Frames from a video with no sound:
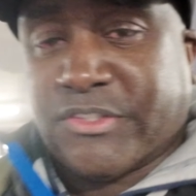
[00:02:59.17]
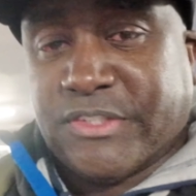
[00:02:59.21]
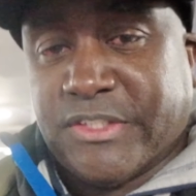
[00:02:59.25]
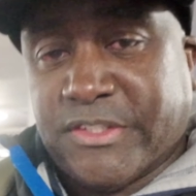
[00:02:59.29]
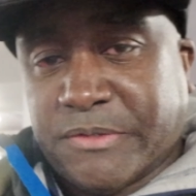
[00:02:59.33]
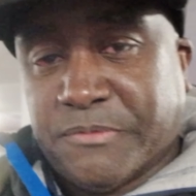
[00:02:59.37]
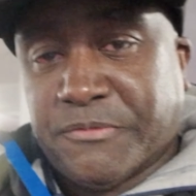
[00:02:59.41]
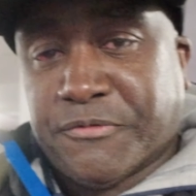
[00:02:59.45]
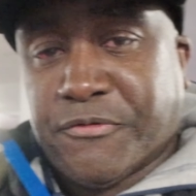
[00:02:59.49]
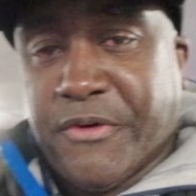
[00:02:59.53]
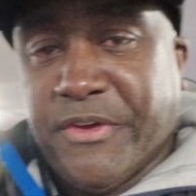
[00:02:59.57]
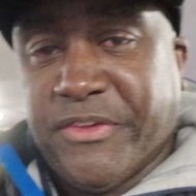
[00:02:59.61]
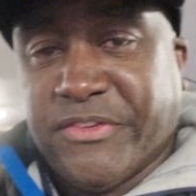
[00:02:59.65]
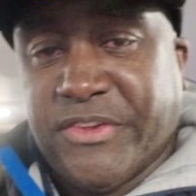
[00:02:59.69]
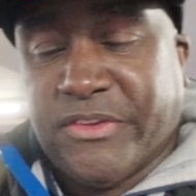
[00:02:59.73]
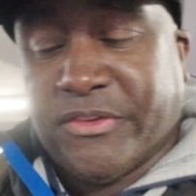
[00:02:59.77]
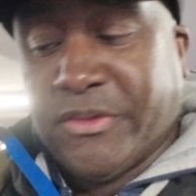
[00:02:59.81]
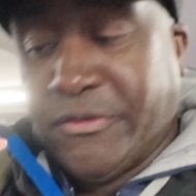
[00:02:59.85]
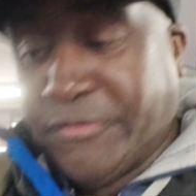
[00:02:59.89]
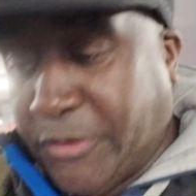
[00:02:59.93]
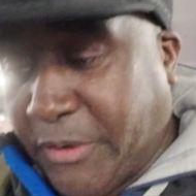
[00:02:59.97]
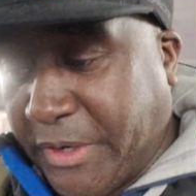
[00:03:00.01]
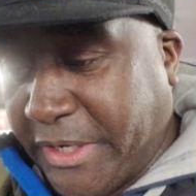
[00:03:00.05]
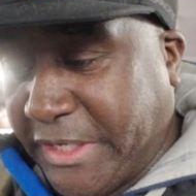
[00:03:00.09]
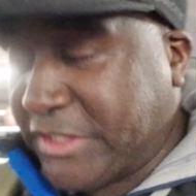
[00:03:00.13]
just did some
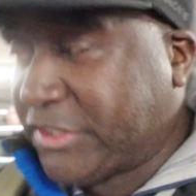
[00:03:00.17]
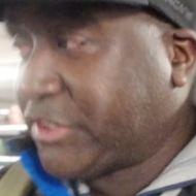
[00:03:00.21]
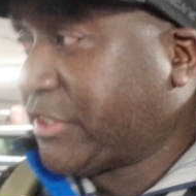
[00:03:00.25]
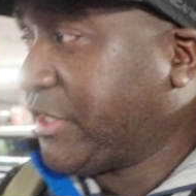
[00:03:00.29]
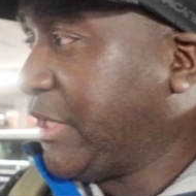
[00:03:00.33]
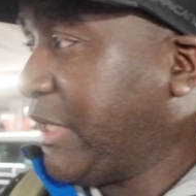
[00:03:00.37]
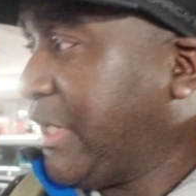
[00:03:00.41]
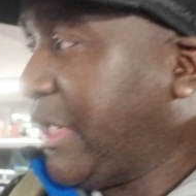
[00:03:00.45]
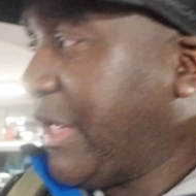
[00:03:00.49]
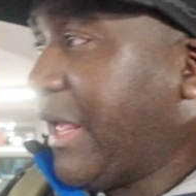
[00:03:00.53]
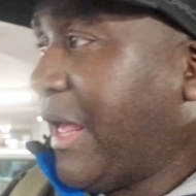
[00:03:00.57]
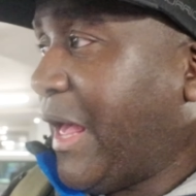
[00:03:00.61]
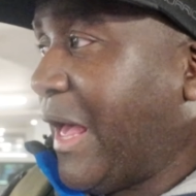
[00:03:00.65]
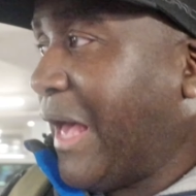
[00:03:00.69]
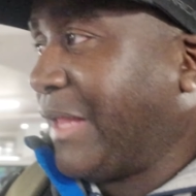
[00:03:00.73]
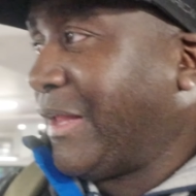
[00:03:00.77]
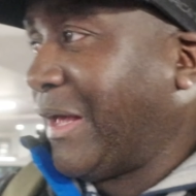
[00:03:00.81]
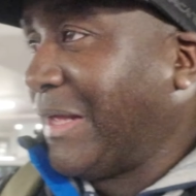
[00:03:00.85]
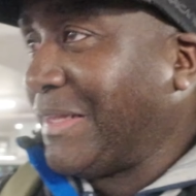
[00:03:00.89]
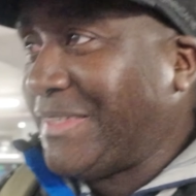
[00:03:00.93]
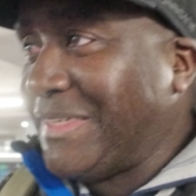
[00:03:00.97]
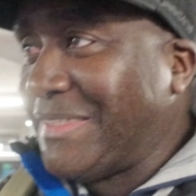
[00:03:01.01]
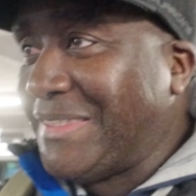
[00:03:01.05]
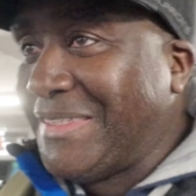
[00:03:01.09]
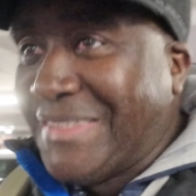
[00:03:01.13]
360 footage
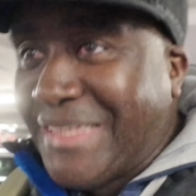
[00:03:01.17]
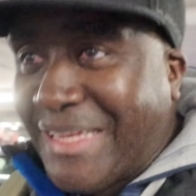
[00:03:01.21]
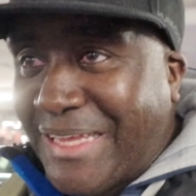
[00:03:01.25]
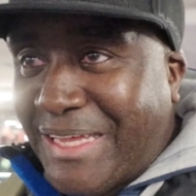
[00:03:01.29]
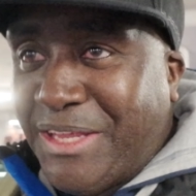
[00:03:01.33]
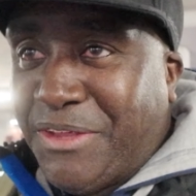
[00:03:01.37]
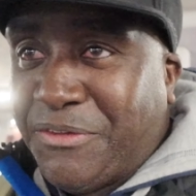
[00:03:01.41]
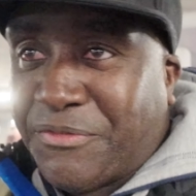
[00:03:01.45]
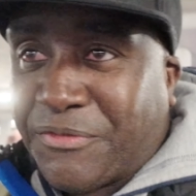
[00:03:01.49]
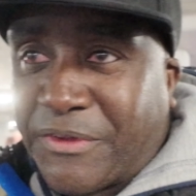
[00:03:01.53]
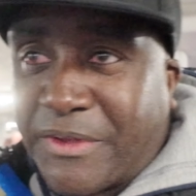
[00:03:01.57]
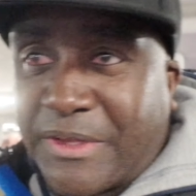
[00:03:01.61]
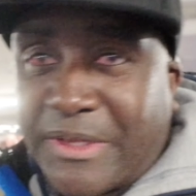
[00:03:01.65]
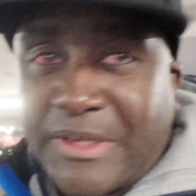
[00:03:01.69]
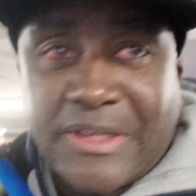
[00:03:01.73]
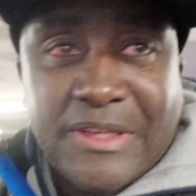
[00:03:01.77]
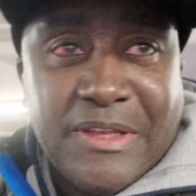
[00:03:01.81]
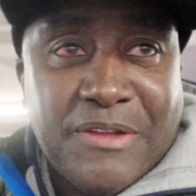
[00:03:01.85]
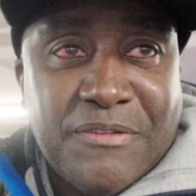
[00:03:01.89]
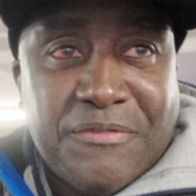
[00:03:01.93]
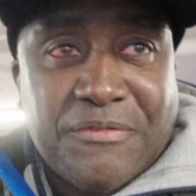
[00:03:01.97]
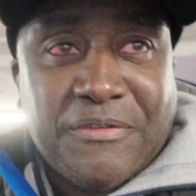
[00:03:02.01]
and I didn't even